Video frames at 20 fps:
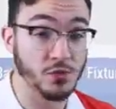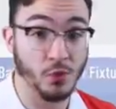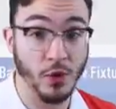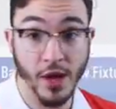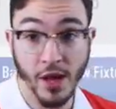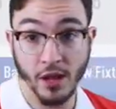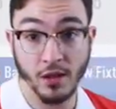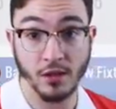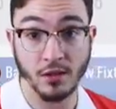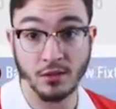as
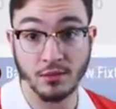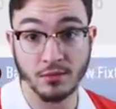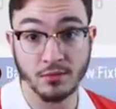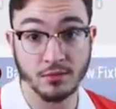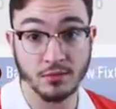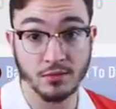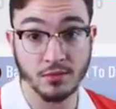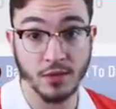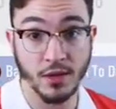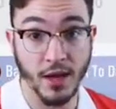well,
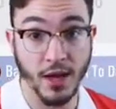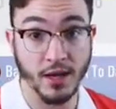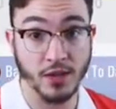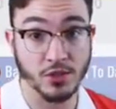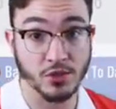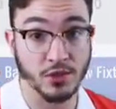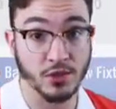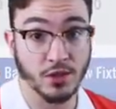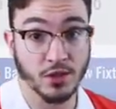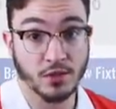
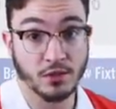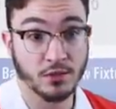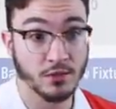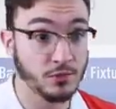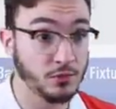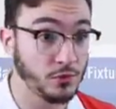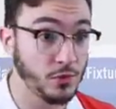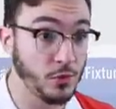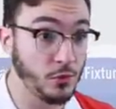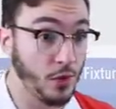actually.
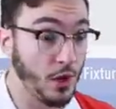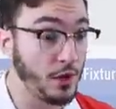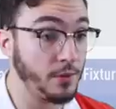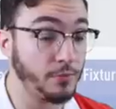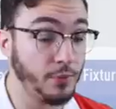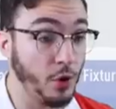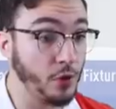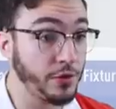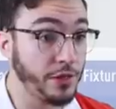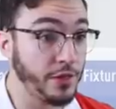We
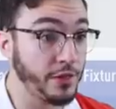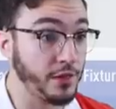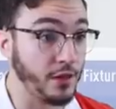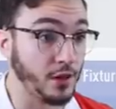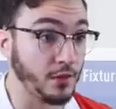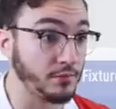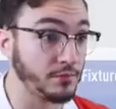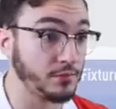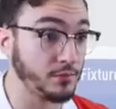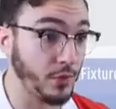won both of
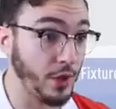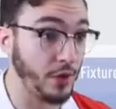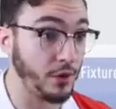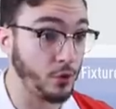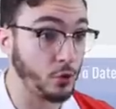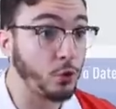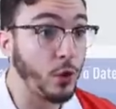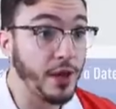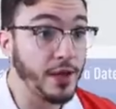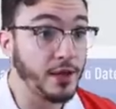them,
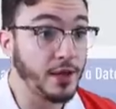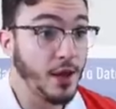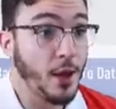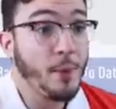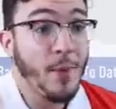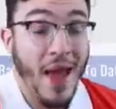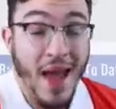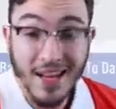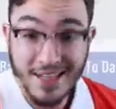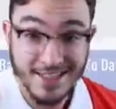quite
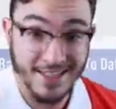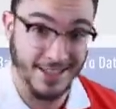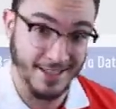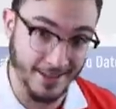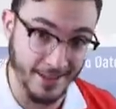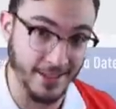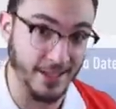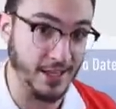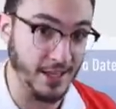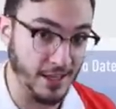
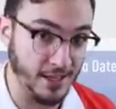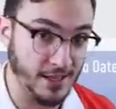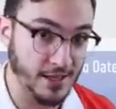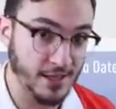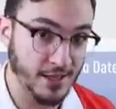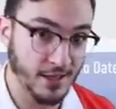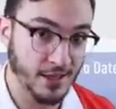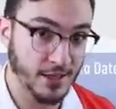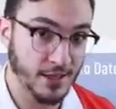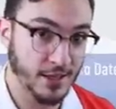commandingly,
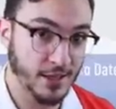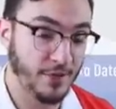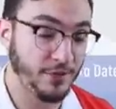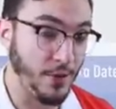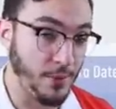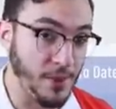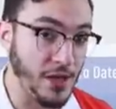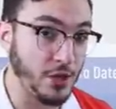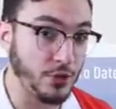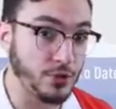if
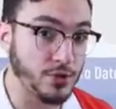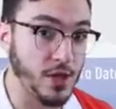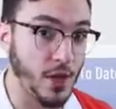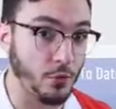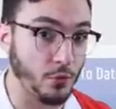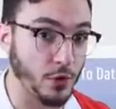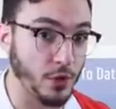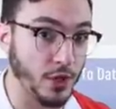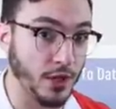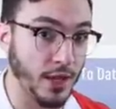I may use
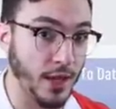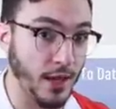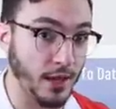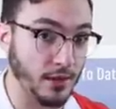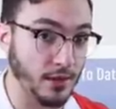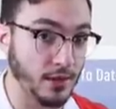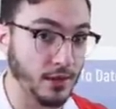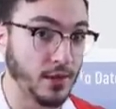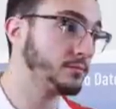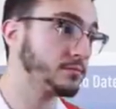that word again.
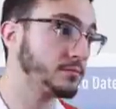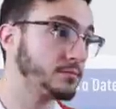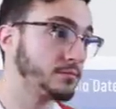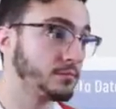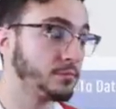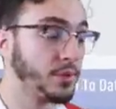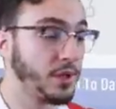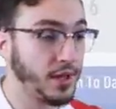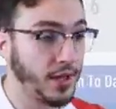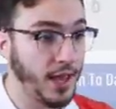
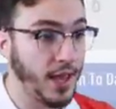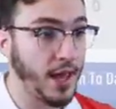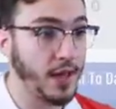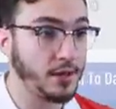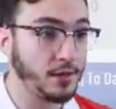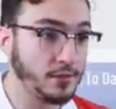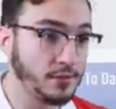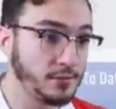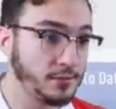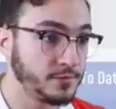But
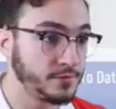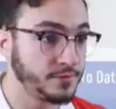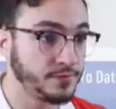again,